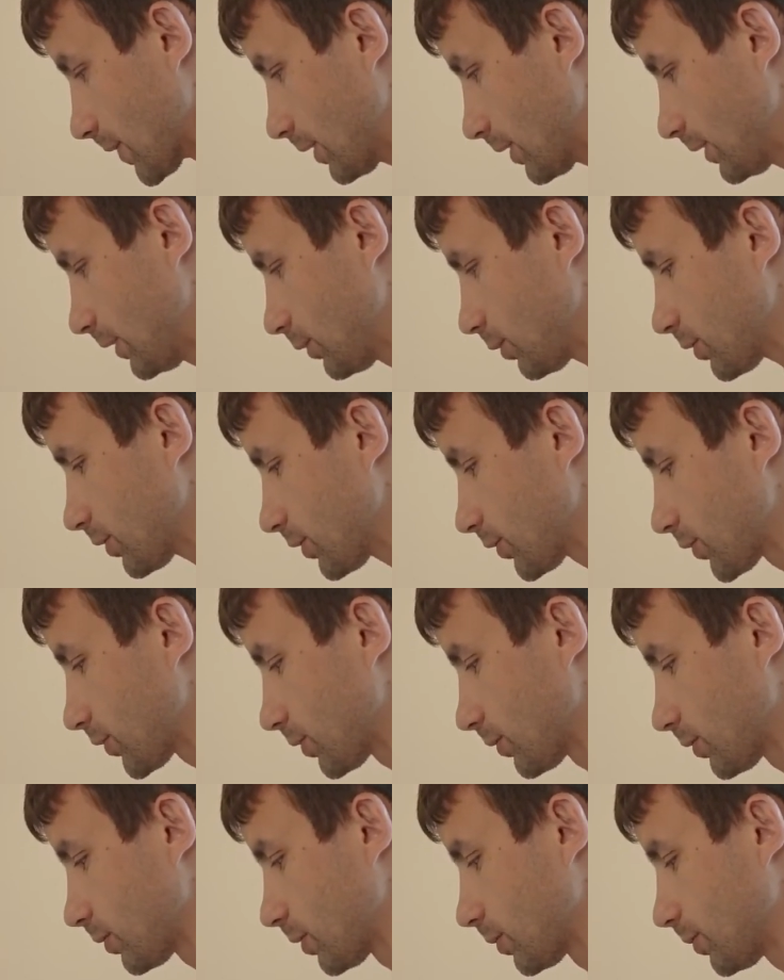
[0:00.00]
in order
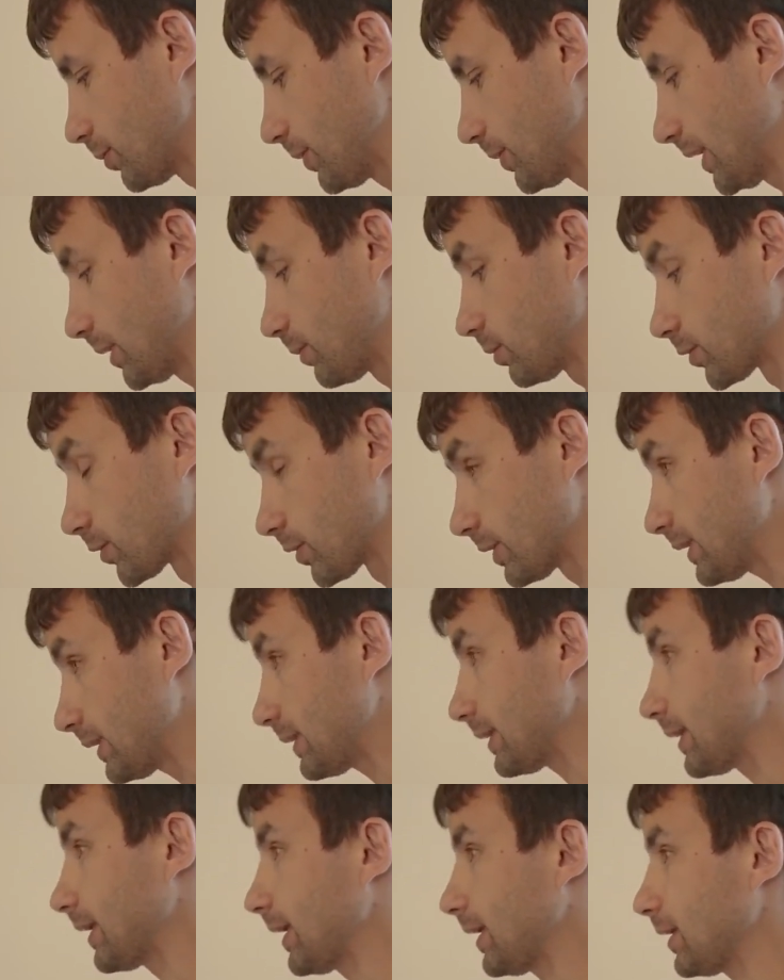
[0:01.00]
to be able to
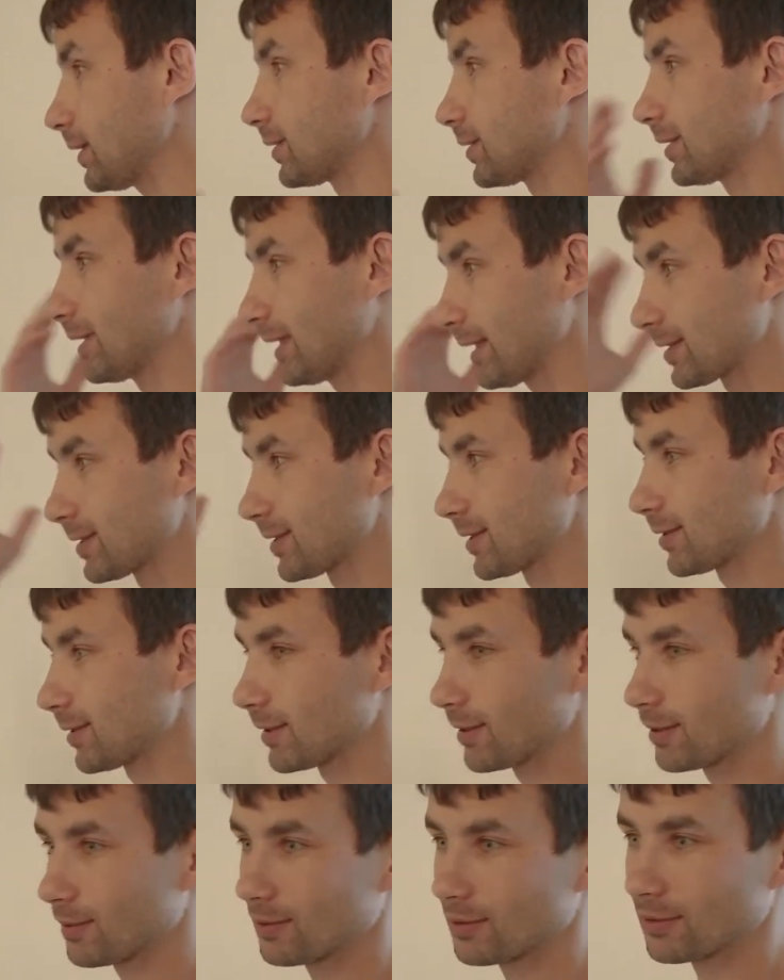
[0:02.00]
litigate, yes,
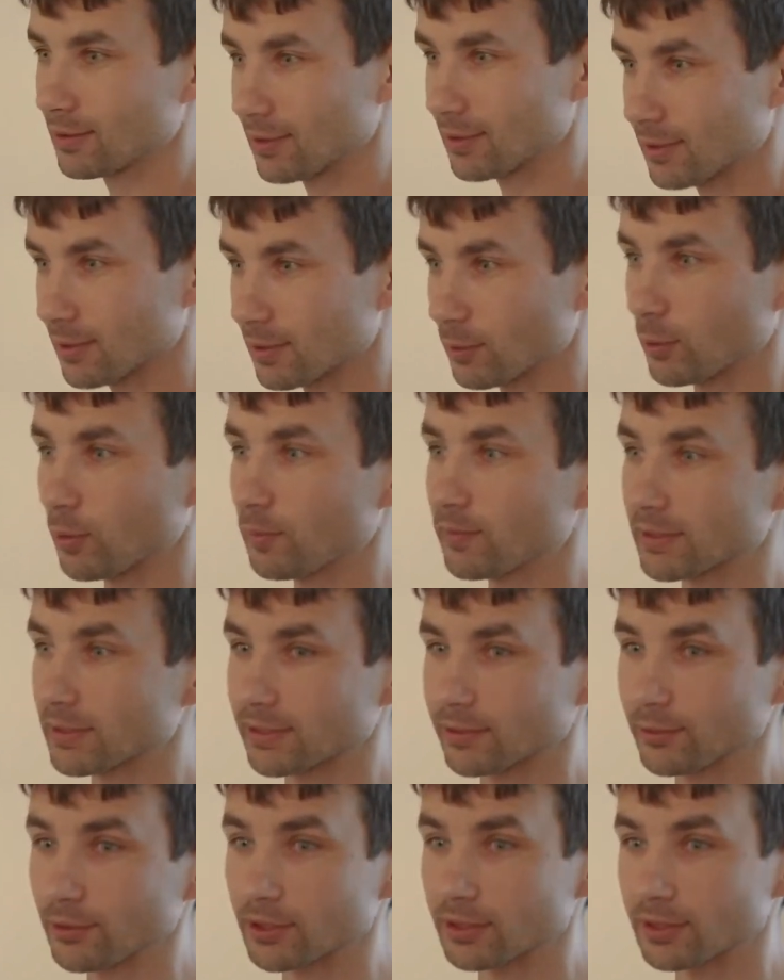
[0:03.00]
the obvious
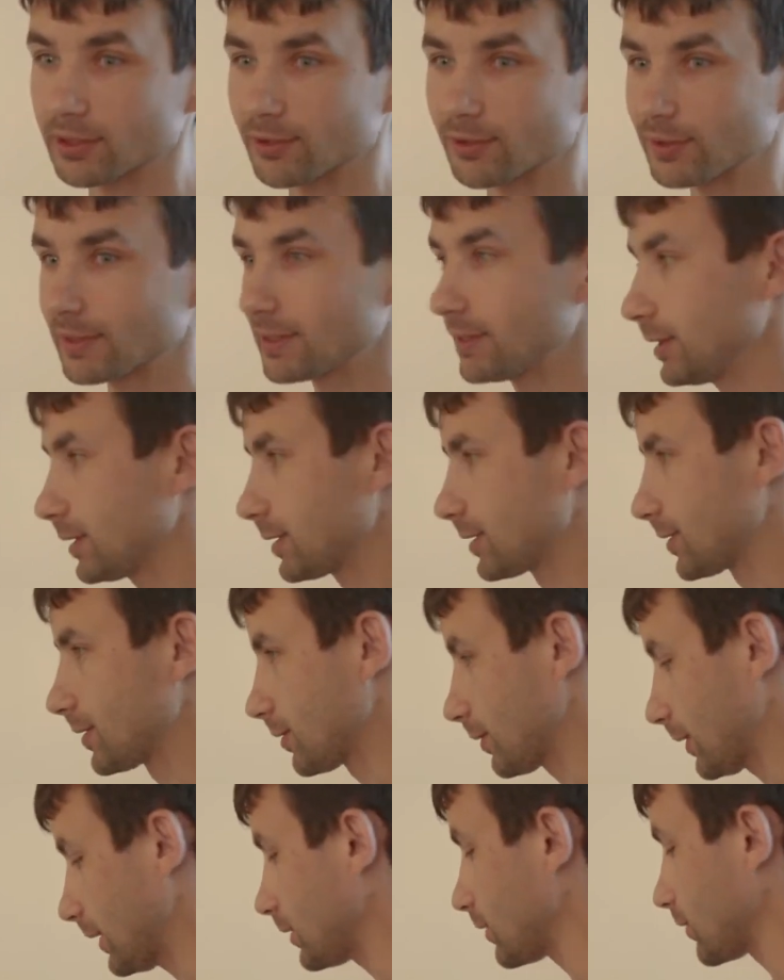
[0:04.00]
solution is receipts,
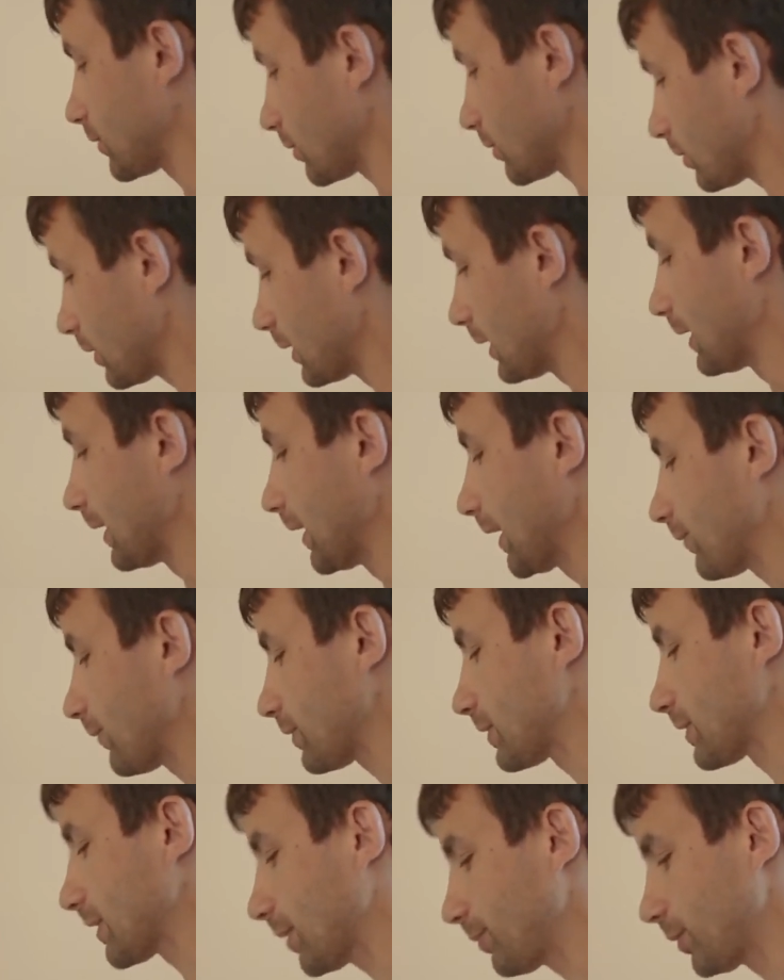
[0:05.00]
right? So
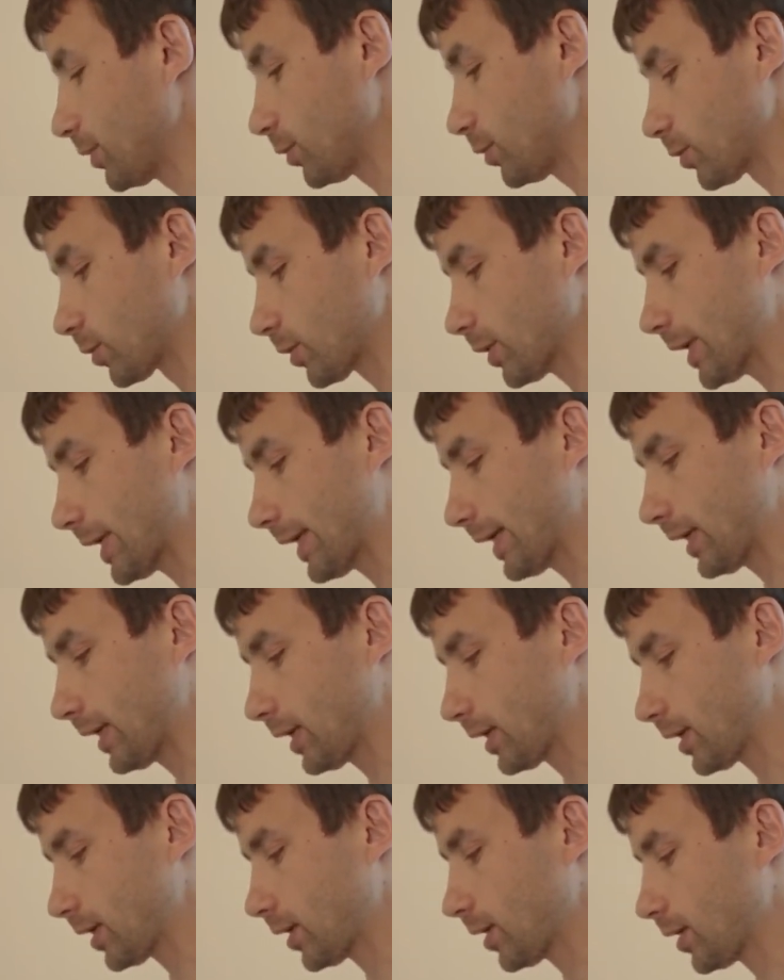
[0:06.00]
every time you
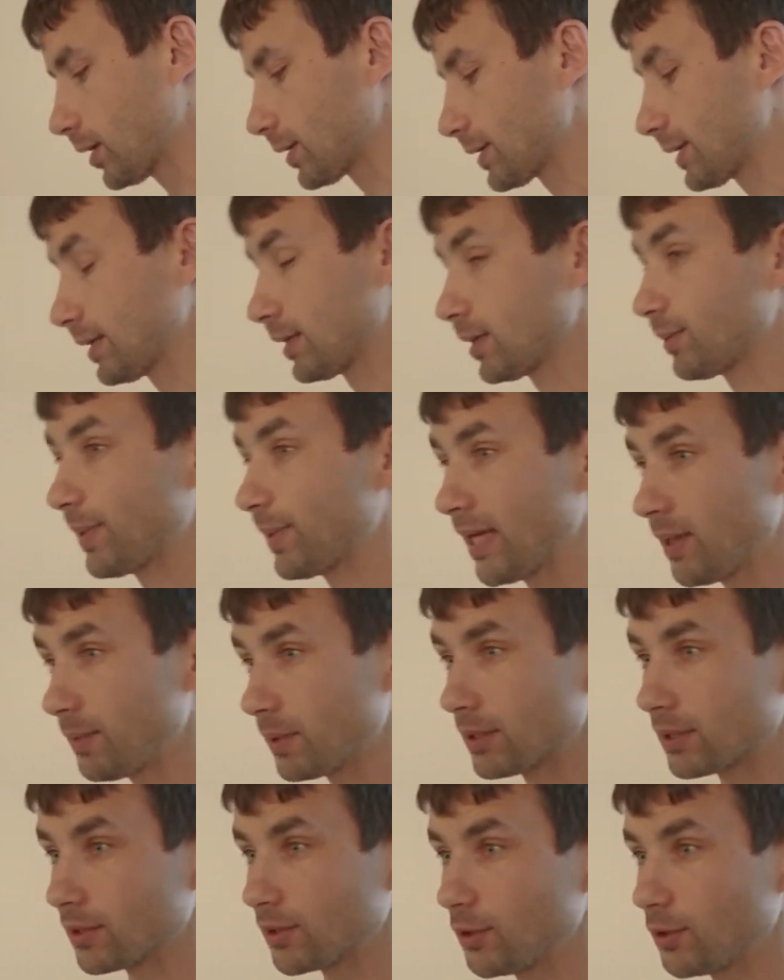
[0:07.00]
send a
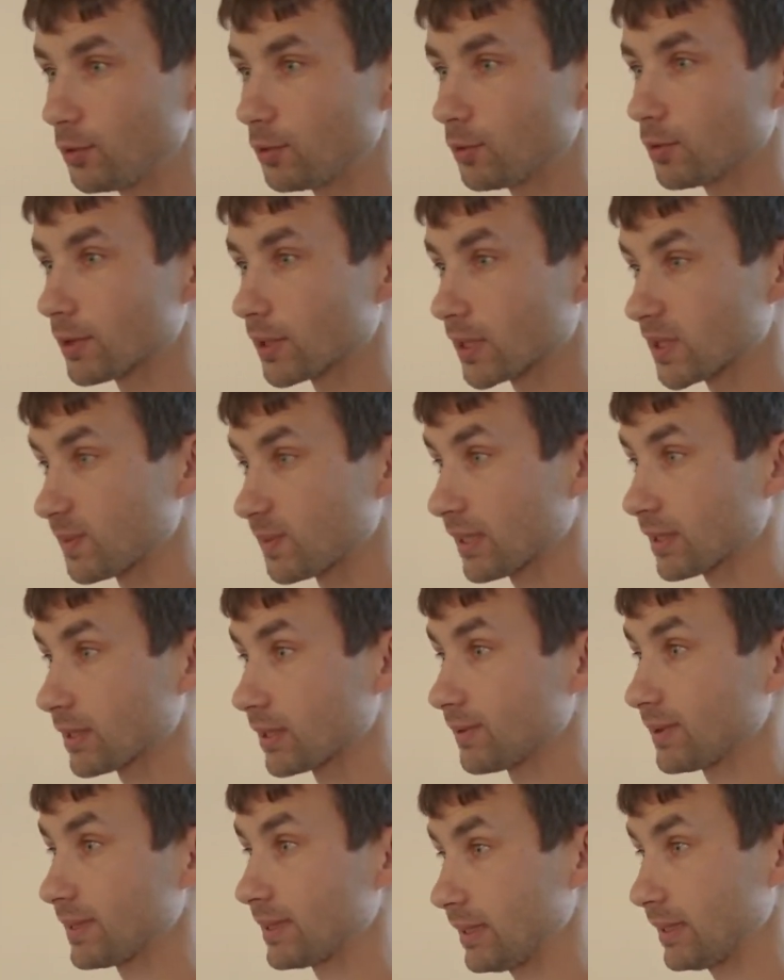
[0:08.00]
payment, you expect
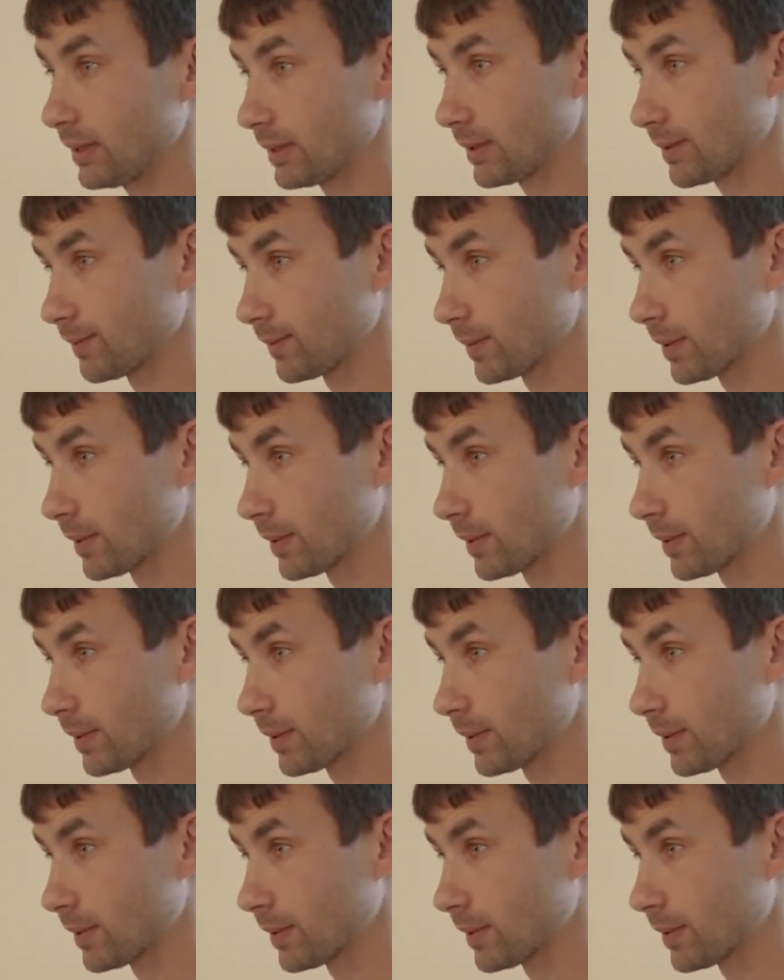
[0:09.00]
a receipt.